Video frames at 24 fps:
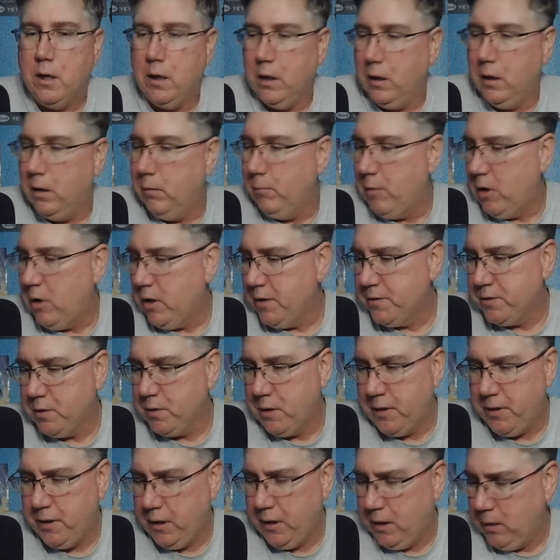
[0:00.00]
Also,
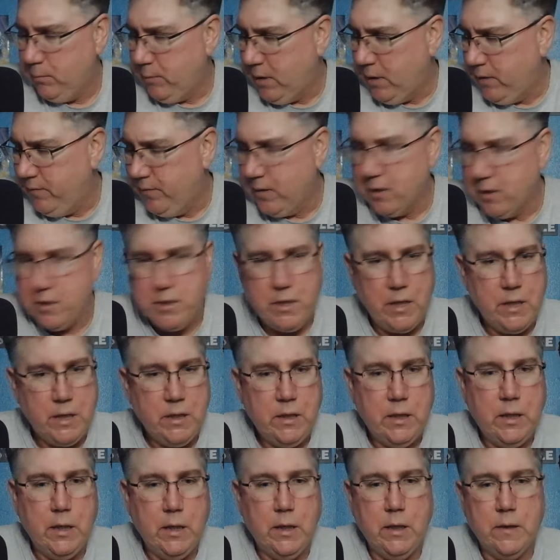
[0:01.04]
I think in my first aid
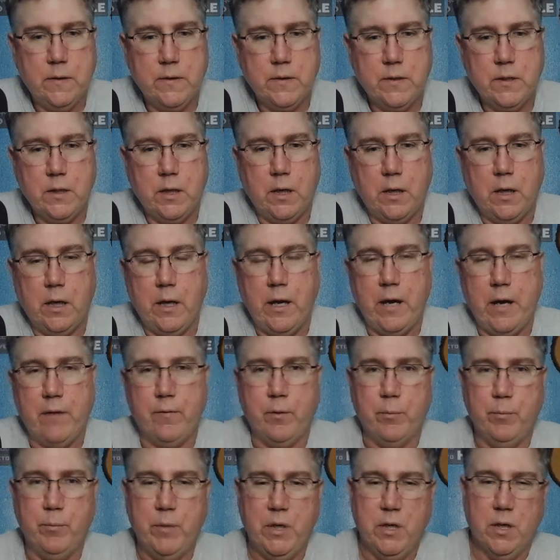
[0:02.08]
kit, I have
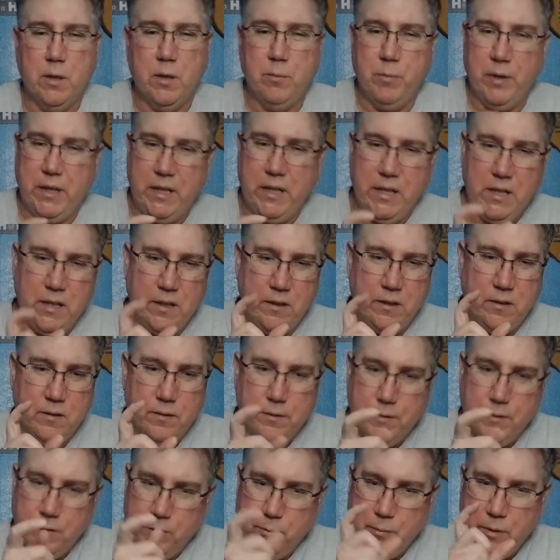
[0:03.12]
a mirror, but again,
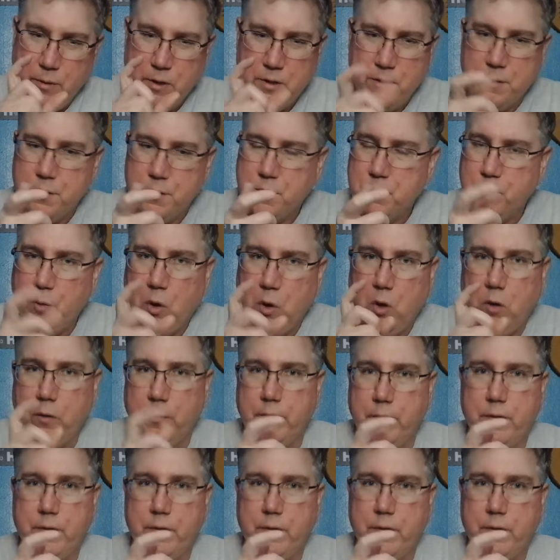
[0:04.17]
those mirrors are small.